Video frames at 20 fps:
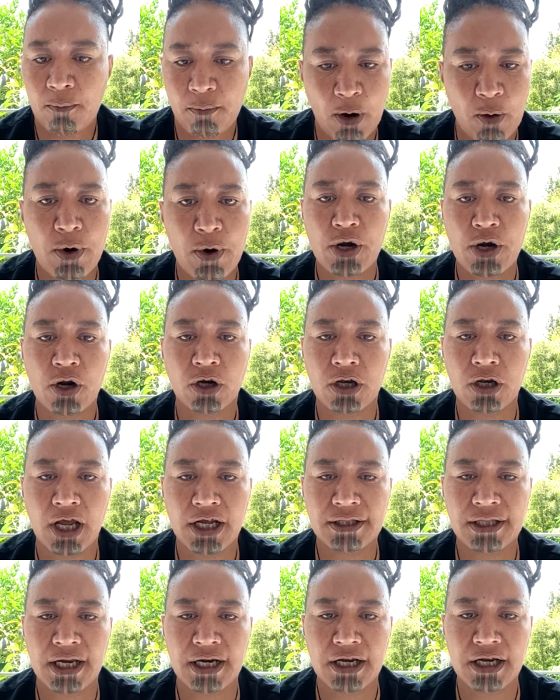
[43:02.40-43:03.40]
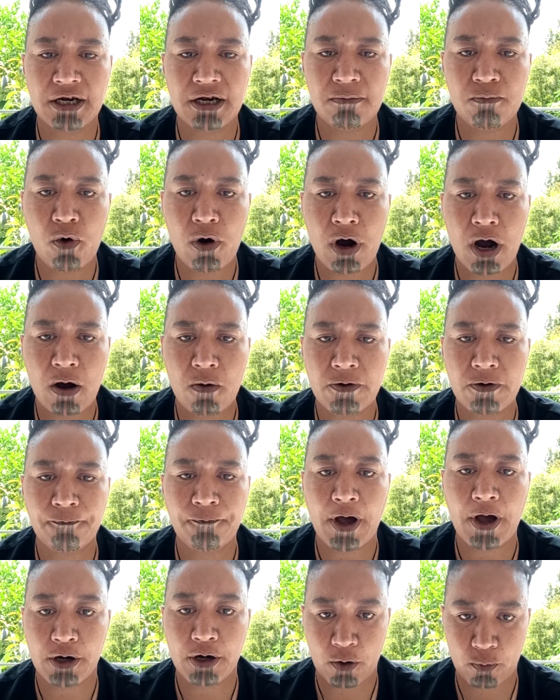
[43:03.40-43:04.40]
But we're not like that anymore, are we,
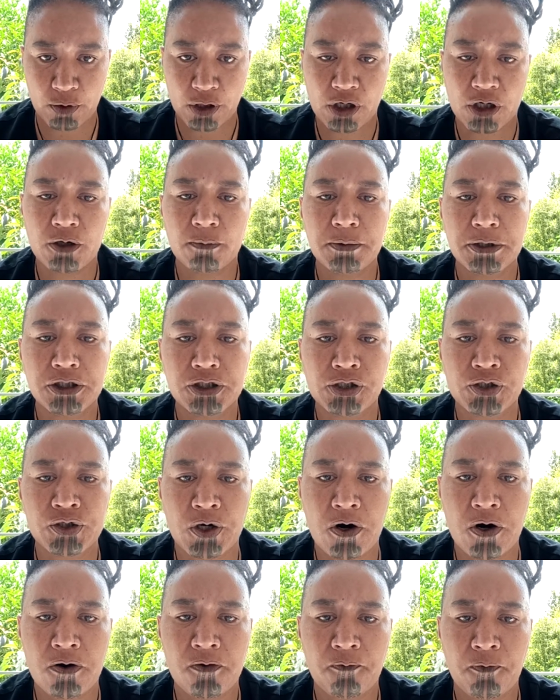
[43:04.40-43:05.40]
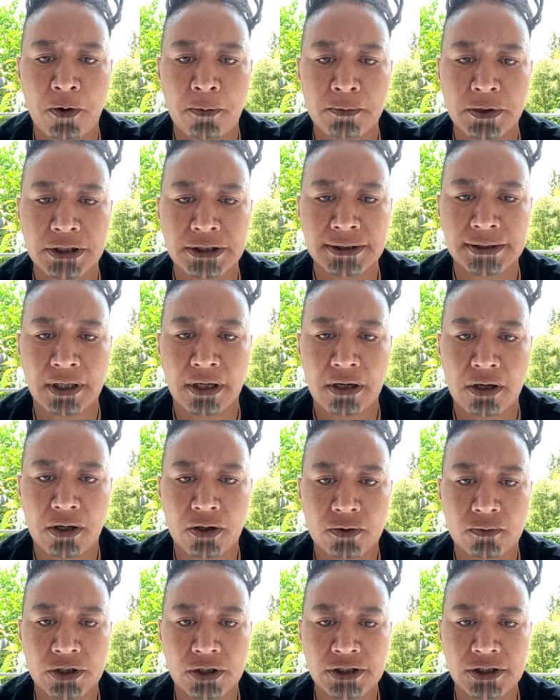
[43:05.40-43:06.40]
whānau? We're going to be strong from this day
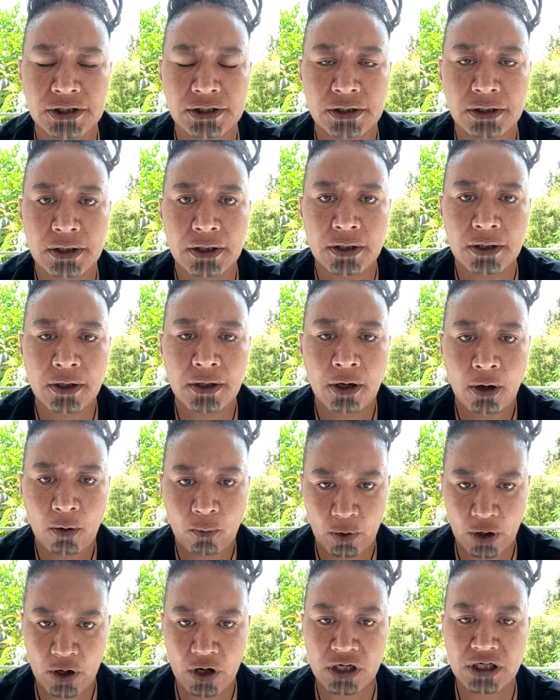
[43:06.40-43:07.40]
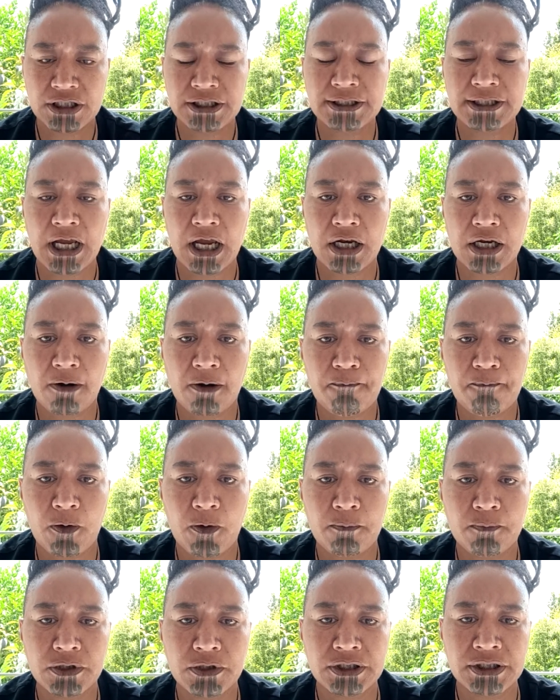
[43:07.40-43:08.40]
onwards. We're going to stand up
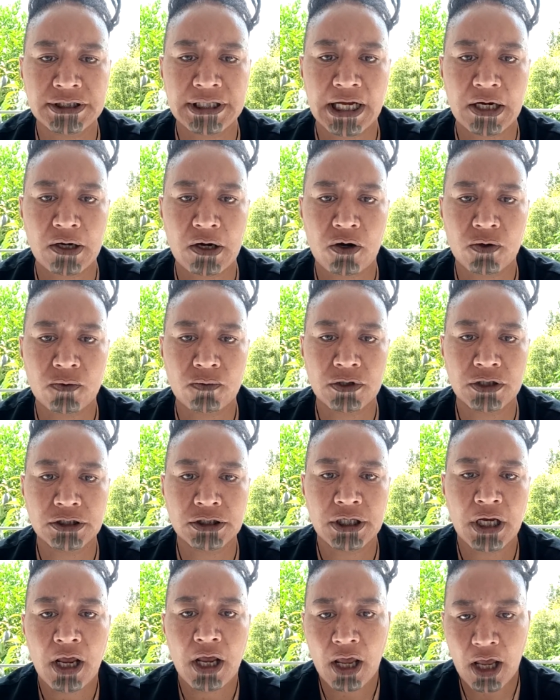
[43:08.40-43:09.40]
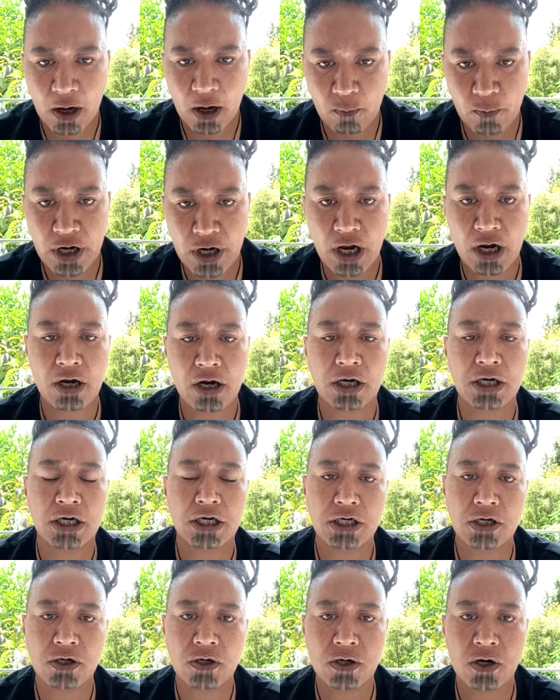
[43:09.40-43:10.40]
from this day onwards. And we are going
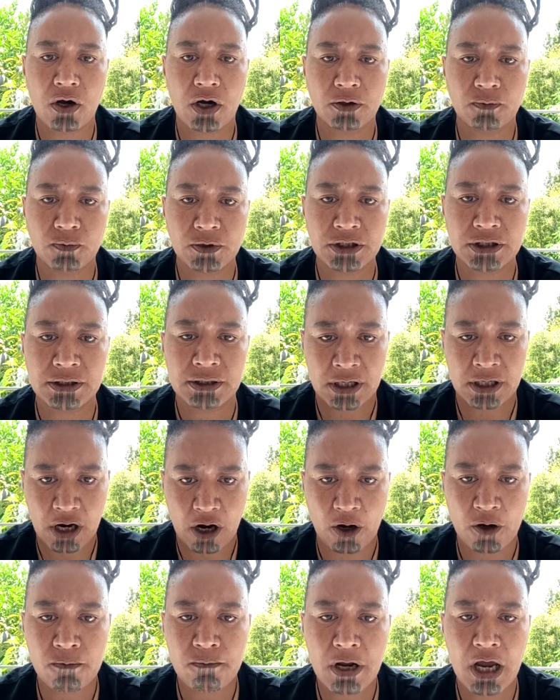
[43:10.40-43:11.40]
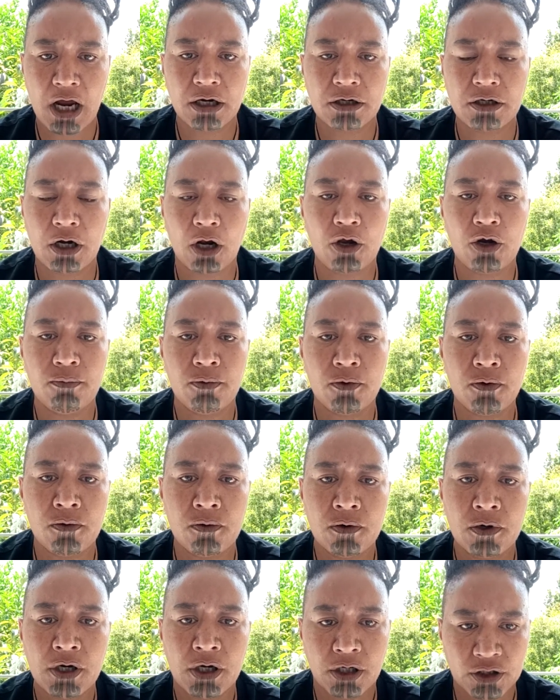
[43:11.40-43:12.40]
to unite with Home Guard
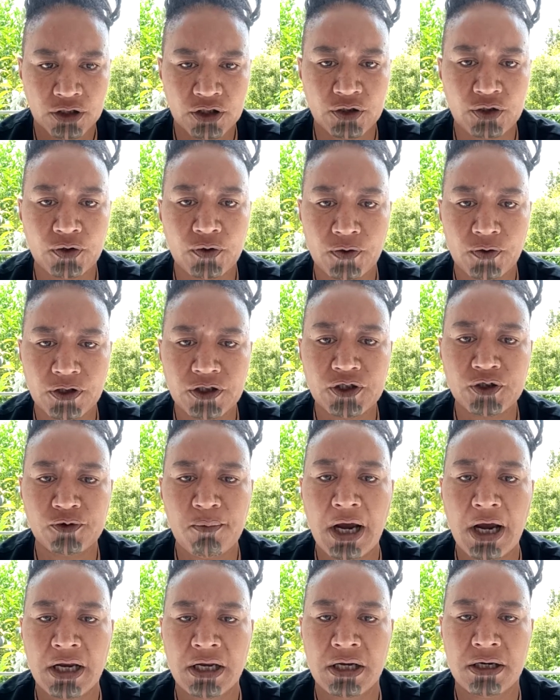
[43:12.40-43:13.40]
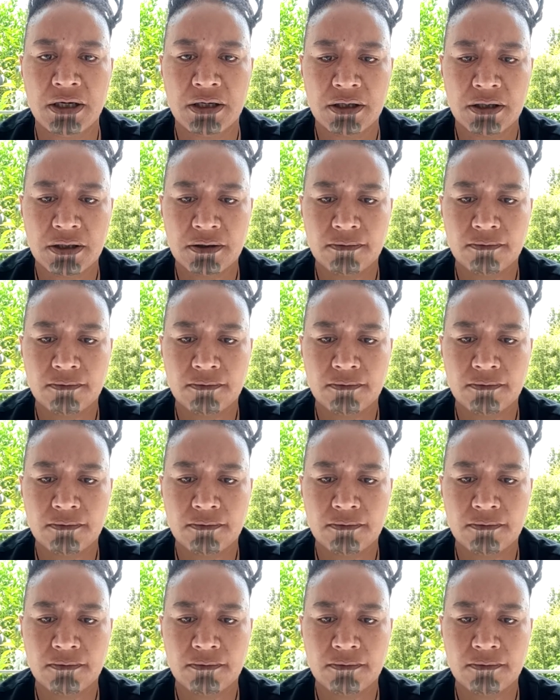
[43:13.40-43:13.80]
Global to do this mahi.